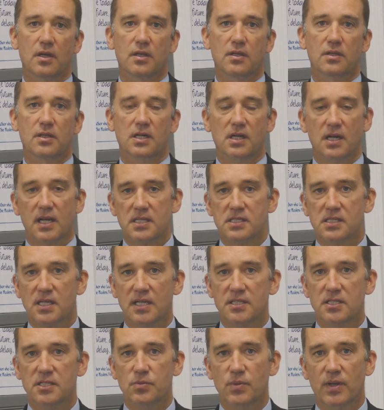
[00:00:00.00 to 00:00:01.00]
The class
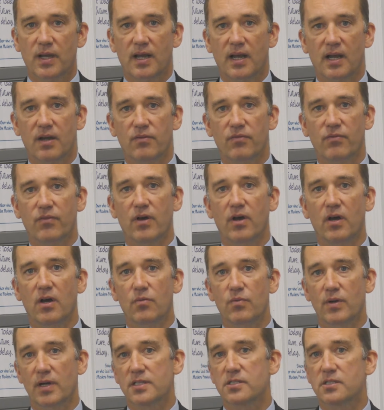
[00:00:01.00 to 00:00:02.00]
sizes we have are
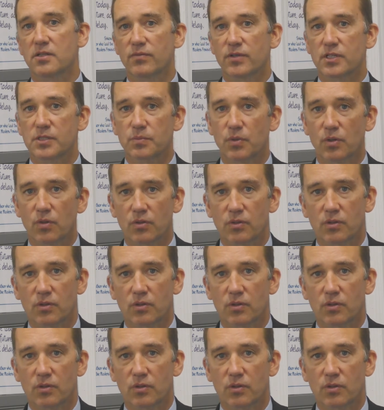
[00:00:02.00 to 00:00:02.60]
relatively small